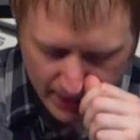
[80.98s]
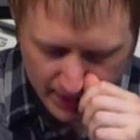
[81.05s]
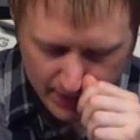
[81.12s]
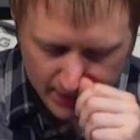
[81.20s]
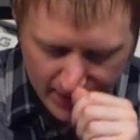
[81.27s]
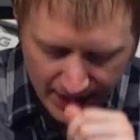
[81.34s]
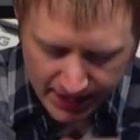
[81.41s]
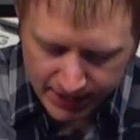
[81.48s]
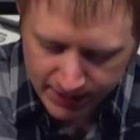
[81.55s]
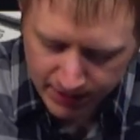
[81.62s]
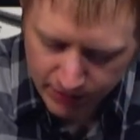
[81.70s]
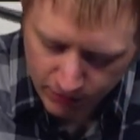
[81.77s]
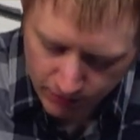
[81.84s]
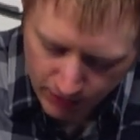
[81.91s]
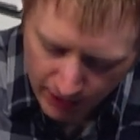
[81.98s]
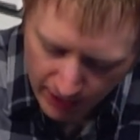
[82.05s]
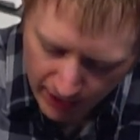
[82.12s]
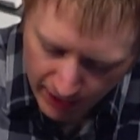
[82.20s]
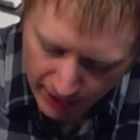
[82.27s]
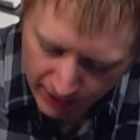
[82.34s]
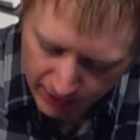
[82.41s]
then
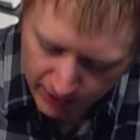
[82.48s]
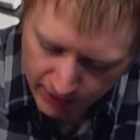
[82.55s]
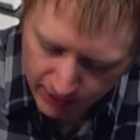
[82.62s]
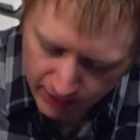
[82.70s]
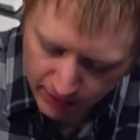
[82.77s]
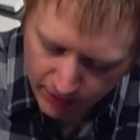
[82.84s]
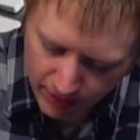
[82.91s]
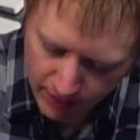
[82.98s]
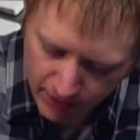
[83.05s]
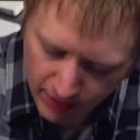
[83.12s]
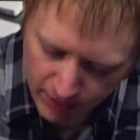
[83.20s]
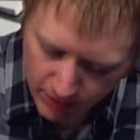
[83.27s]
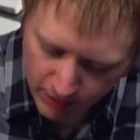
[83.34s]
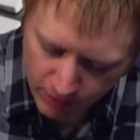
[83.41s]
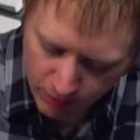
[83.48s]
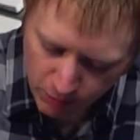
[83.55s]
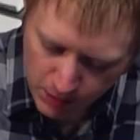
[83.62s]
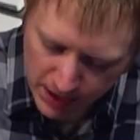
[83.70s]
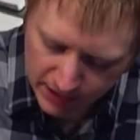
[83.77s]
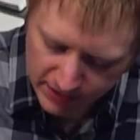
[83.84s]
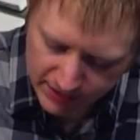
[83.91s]
uh,
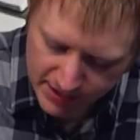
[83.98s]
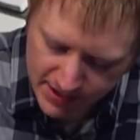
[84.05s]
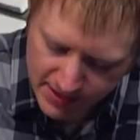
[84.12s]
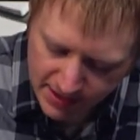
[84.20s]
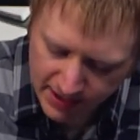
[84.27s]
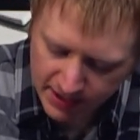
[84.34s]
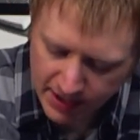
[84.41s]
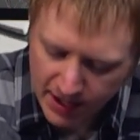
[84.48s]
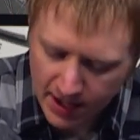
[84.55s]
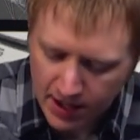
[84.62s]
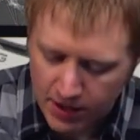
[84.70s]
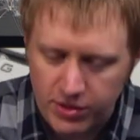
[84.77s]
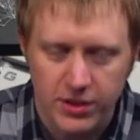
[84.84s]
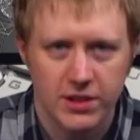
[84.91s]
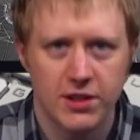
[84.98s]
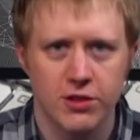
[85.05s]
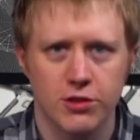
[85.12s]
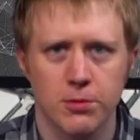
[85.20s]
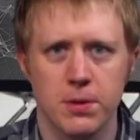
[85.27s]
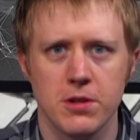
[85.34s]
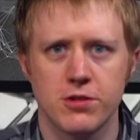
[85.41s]
we could see that the
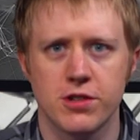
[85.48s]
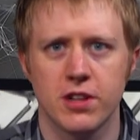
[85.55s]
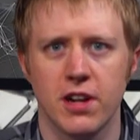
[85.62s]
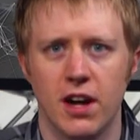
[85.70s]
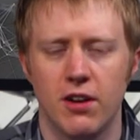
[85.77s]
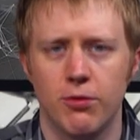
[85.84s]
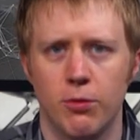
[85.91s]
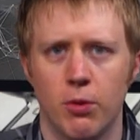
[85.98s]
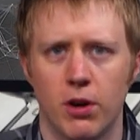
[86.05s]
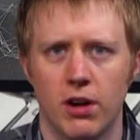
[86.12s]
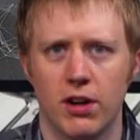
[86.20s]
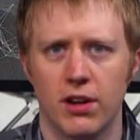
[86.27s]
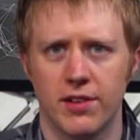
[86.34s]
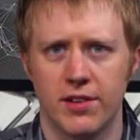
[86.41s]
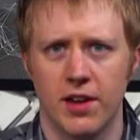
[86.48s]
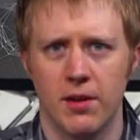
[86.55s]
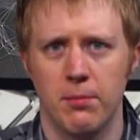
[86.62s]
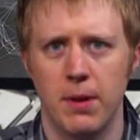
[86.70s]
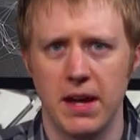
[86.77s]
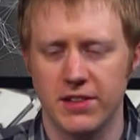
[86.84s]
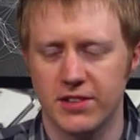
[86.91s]
distribution of words
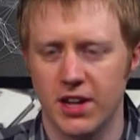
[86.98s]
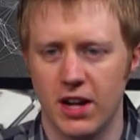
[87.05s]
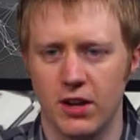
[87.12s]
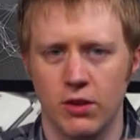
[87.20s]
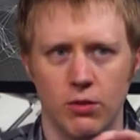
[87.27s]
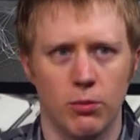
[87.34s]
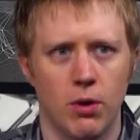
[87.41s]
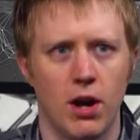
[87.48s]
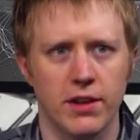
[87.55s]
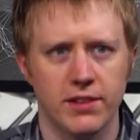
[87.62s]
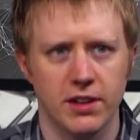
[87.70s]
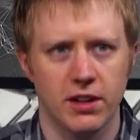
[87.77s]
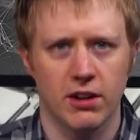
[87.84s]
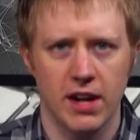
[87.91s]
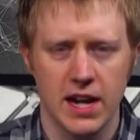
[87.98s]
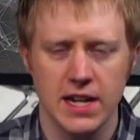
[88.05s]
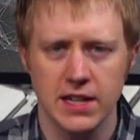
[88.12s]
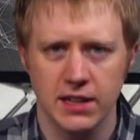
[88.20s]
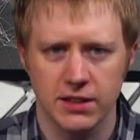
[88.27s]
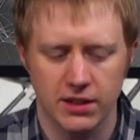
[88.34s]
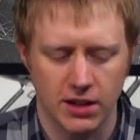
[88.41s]
based on wanting or
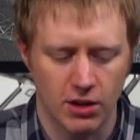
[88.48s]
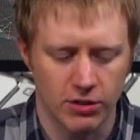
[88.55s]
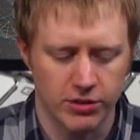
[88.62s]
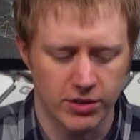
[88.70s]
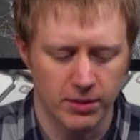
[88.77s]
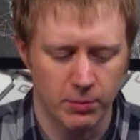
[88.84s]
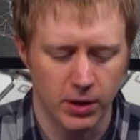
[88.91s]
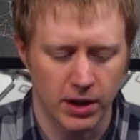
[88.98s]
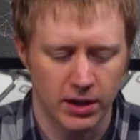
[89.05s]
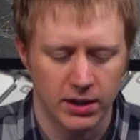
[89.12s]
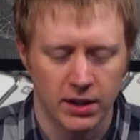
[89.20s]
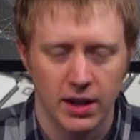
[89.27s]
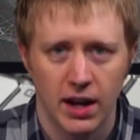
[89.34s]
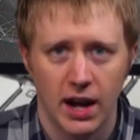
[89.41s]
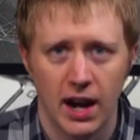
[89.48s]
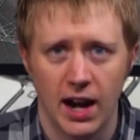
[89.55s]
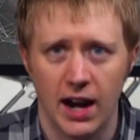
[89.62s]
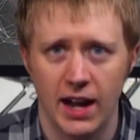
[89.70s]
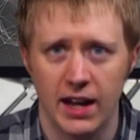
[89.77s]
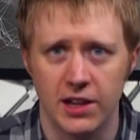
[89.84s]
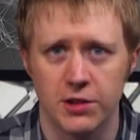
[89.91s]
hating to go somewhere
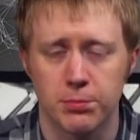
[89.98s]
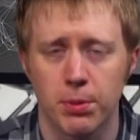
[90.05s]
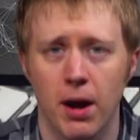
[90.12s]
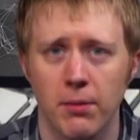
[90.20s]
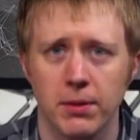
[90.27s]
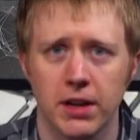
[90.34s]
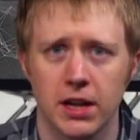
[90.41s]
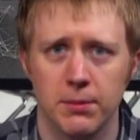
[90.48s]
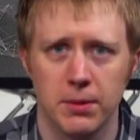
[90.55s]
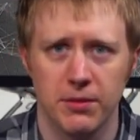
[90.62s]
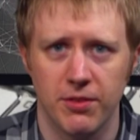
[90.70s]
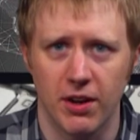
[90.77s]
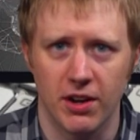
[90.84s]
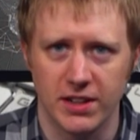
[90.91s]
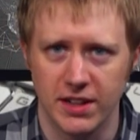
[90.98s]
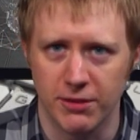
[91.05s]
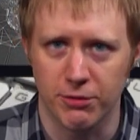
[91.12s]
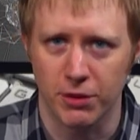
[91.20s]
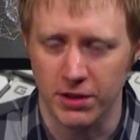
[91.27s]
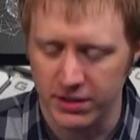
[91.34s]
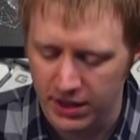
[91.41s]
uh, is probably going to be very
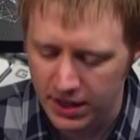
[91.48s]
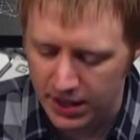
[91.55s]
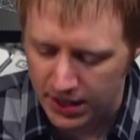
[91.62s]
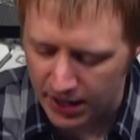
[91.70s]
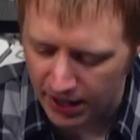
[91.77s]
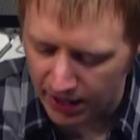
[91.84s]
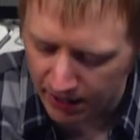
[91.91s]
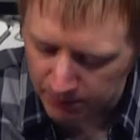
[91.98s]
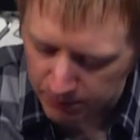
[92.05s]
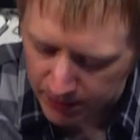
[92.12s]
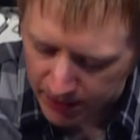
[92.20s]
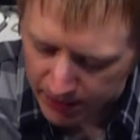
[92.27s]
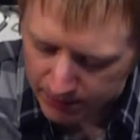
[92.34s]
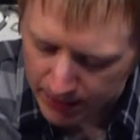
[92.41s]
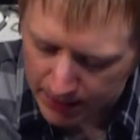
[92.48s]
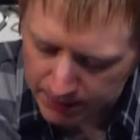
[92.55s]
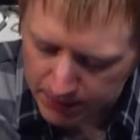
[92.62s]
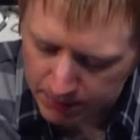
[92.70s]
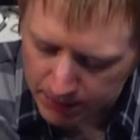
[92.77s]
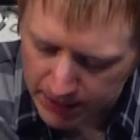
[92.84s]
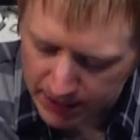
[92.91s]
different. Um, maybe
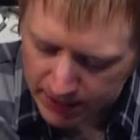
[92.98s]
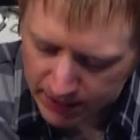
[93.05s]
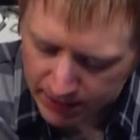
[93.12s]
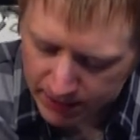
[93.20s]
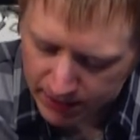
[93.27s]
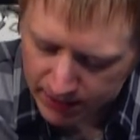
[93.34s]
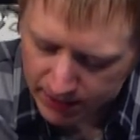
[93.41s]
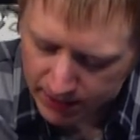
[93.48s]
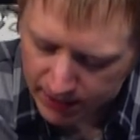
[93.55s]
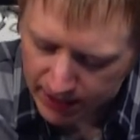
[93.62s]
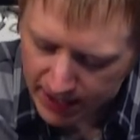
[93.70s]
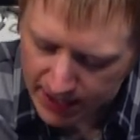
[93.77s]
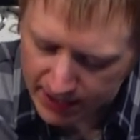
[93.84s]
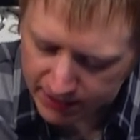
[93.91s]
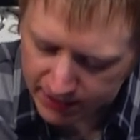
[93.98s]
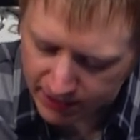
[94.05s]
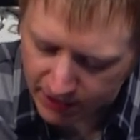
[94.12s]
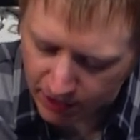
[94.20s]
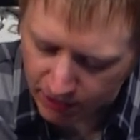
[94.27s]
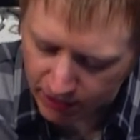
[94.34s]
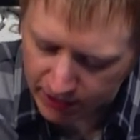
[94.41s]
we hate to
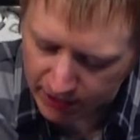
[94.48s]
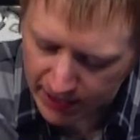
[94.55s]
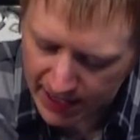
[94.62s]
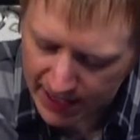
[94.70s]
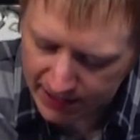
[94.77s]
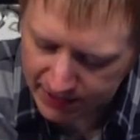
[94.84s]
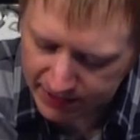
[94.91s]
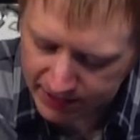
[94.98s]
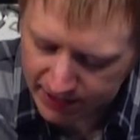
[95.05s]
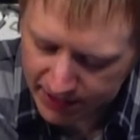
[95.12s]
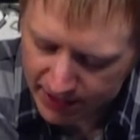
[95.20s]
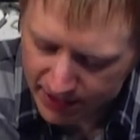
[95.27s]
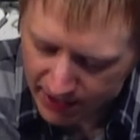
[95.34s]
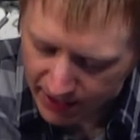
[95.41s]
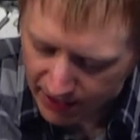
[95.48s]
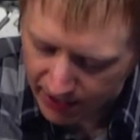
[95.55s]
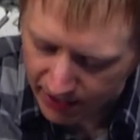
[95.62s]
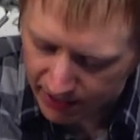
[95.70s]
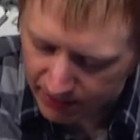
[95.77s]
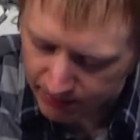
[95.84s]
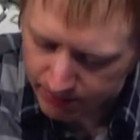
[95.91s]
go to class,
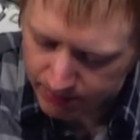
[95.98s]
um,